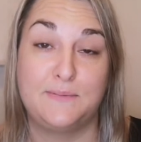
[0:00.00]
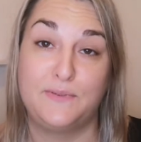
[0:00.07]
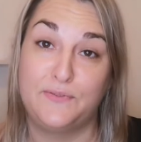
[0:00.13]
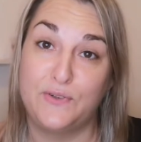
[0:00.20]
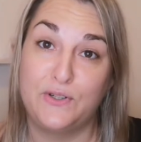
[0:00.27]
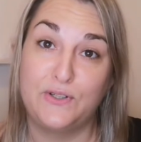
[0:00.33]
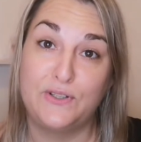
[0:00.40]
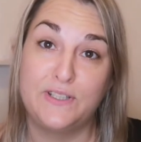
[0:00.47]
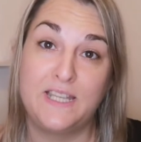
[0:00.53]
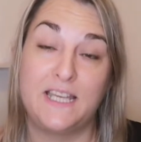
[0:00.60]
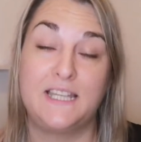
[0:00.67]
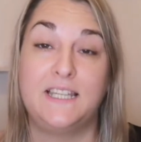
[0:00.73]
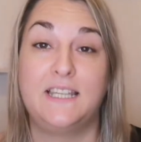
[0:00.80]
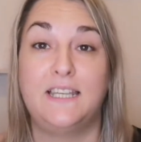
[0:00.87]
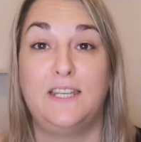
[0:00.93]
before,
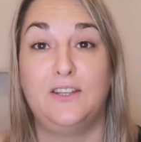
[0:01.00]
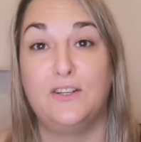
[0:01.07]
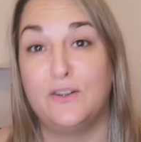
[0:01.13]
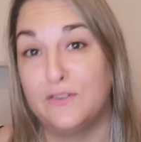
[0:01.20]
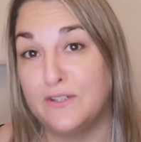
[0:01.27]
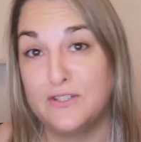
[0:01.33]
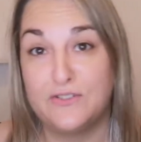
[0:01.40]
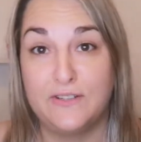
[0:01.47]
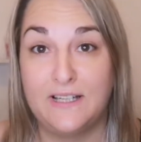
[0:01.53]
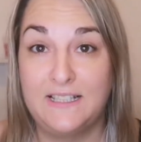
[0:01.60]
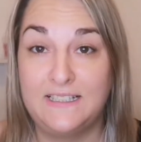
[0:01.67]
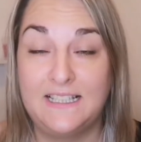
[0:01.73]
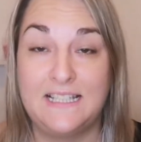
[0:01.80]
then you know the drill.